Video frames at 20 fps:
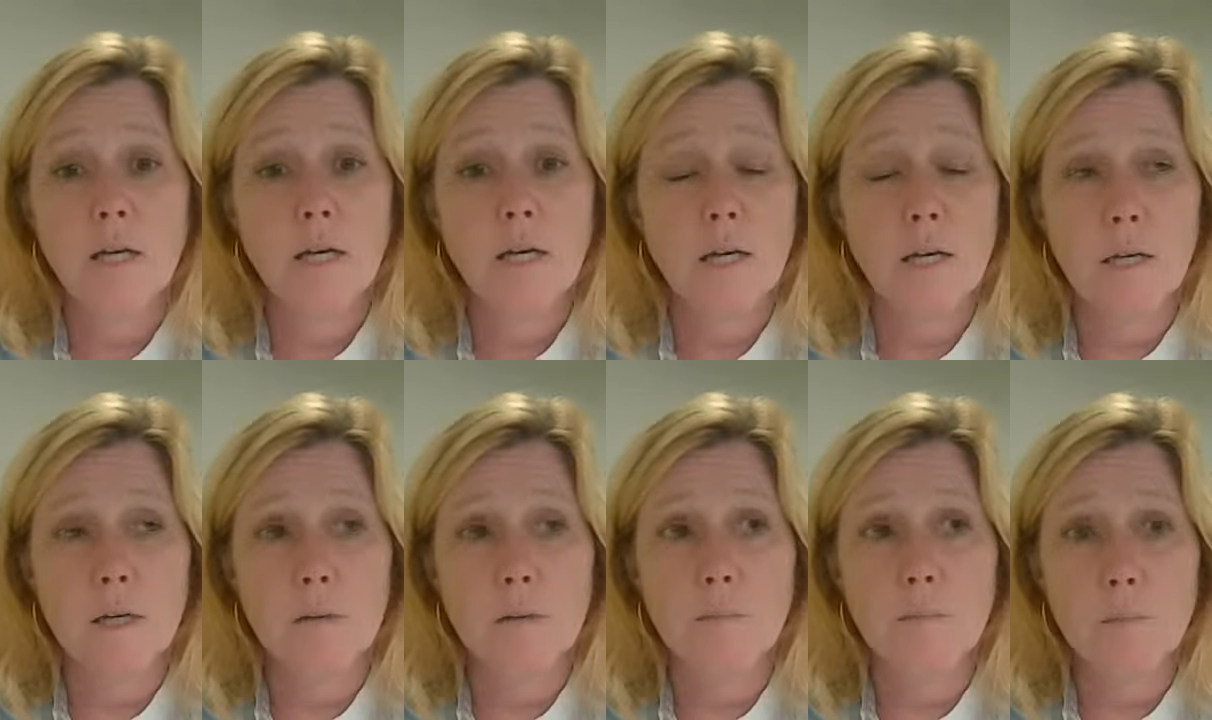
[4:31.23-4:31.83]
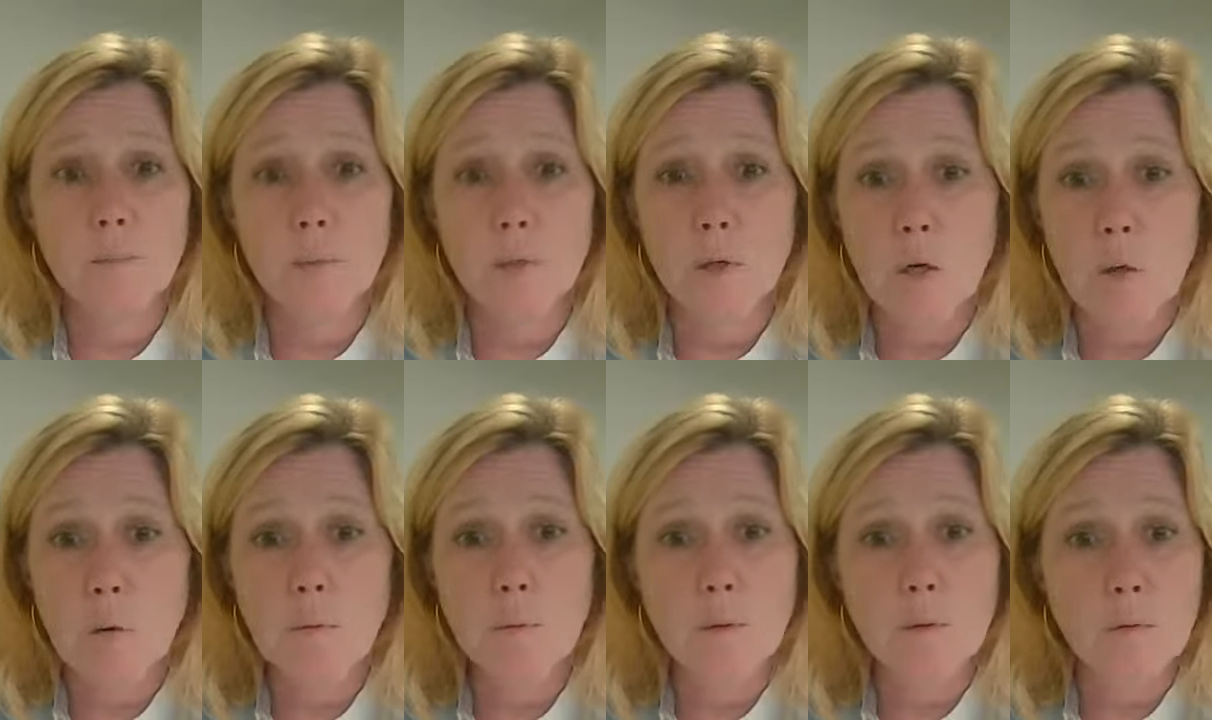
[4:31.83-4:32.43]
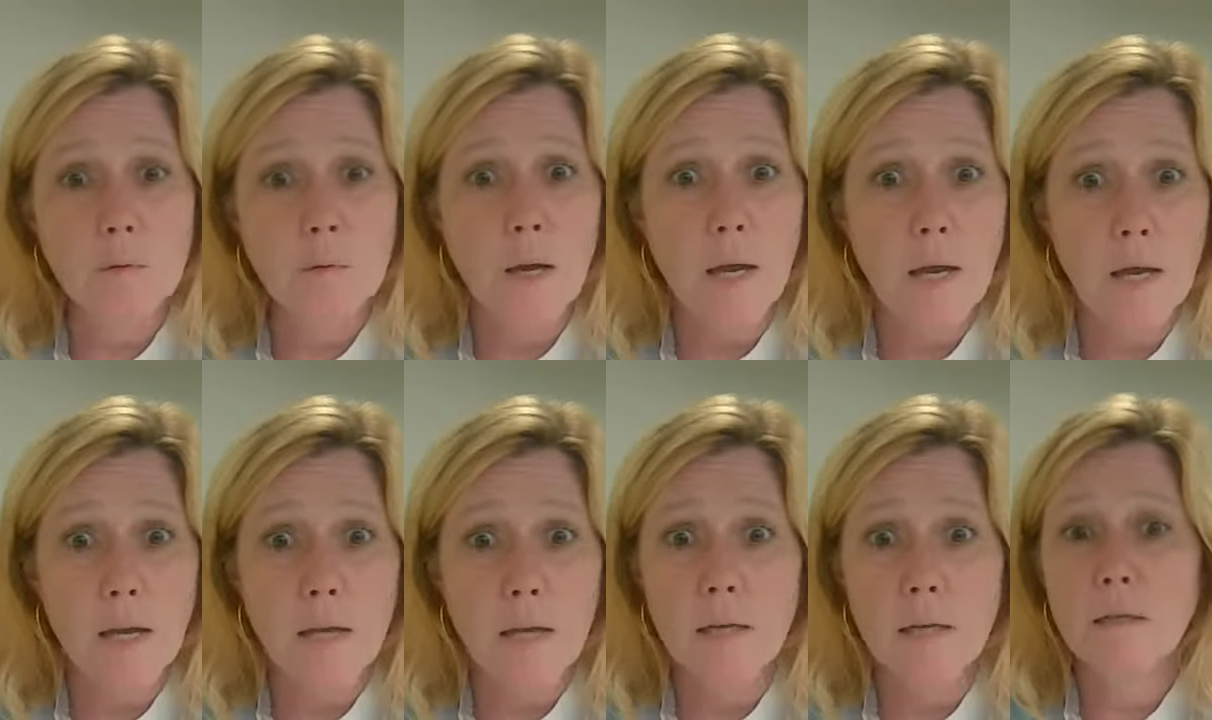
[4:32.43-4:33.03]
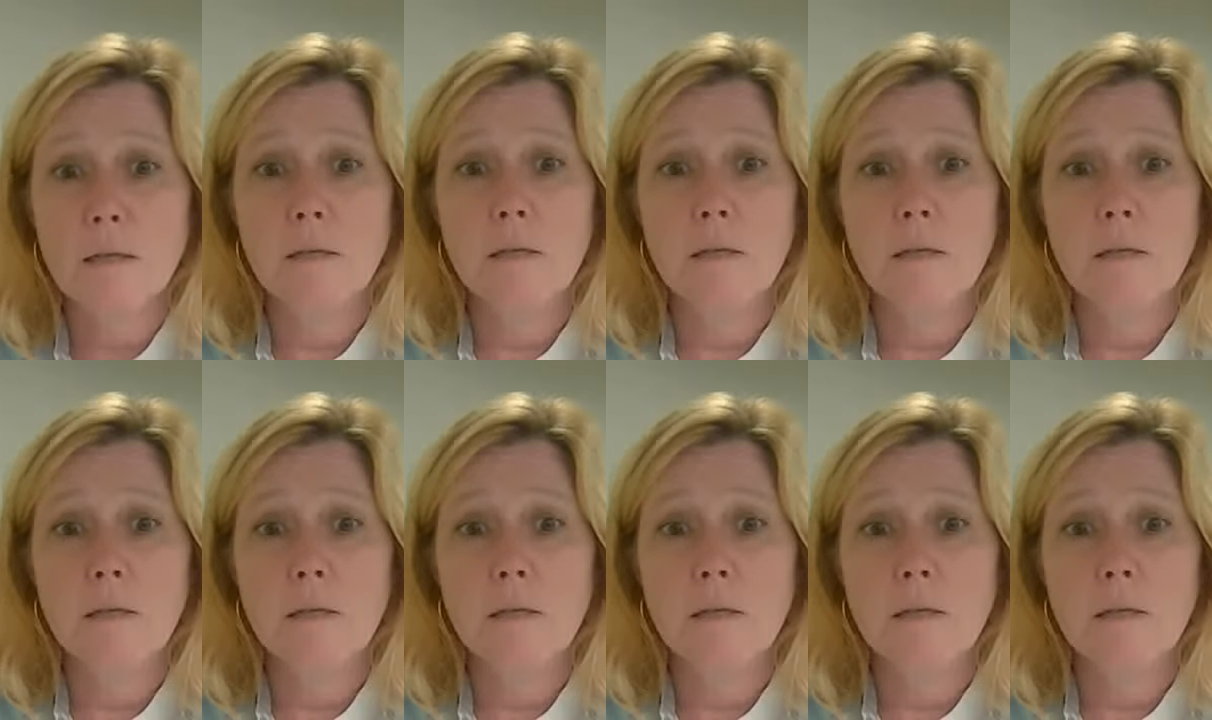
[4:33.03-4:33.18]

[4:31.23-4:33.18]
The book will be read,